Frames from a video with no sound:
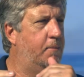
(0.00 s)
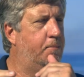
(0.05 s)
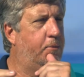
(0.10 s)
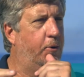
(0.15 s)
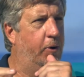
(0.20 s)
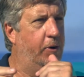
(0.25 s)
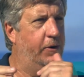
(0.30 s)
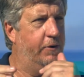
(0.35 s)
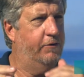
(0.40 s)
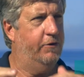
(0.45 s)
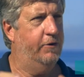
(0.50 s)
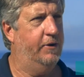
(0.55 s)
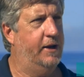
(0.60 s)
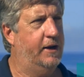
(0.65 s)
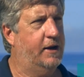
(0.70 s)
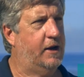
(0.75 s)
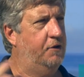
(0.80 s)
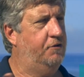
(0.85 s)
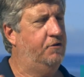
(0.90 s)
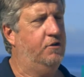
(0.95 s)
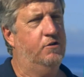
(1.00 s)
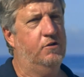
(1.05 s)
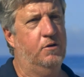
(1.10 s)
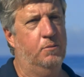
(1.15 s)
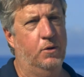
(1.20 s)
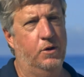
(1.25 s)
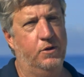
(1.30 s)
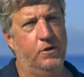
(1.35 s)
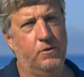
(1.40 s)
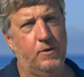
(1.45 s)
important for an ecosystem
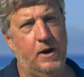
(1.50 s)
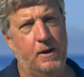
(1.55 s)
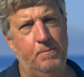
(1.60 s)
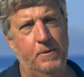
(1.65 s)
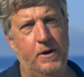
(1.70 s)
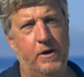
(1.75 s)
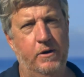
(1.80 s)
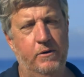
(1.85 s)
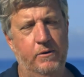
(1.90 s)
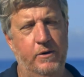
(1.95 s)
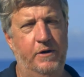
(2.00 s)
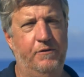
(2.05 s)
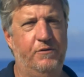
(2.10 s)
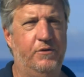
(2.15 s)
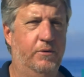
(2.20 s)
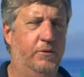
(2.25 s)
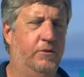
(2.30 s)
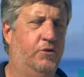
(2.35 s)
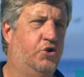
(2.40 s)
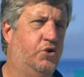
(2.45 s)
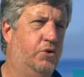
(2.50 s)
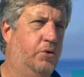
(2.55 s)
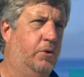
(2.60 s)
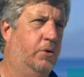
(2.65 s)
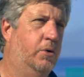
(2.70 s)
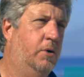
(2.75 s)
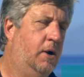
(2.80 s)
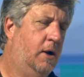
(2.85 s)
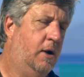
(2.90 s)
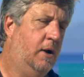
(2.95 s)
like the Great Barrier Reef to
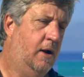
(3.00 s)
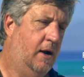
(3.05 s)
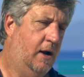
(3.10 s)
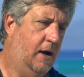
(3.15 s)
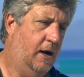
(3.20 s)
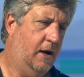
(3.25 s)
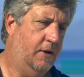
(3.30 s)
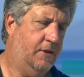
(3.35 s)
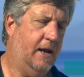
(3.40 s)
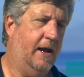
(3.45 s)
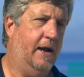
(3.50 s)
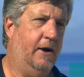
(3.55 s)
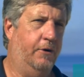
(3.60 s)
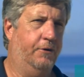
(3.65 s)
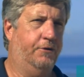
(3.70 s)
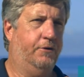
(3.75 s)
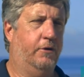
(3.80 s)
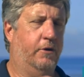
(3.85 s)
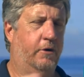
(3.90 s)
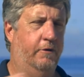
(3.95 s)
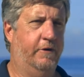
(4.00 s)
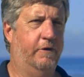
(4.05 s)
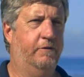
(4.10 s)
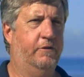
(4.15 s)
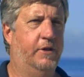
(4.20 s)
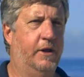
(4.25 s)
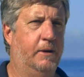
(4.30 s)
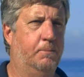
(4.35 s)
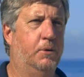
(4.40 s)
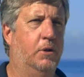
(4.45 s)
ensure uh, the health of everything